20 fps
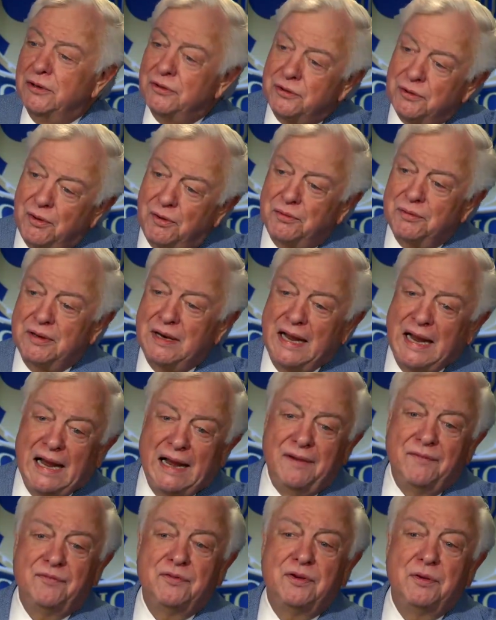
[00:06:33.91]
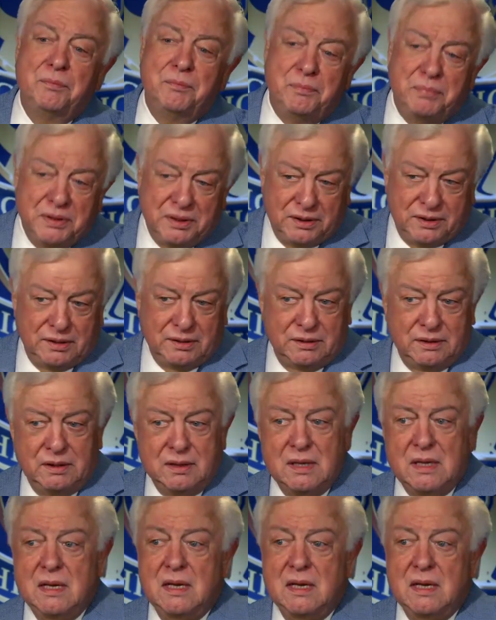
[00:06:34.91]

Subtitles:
don't have to build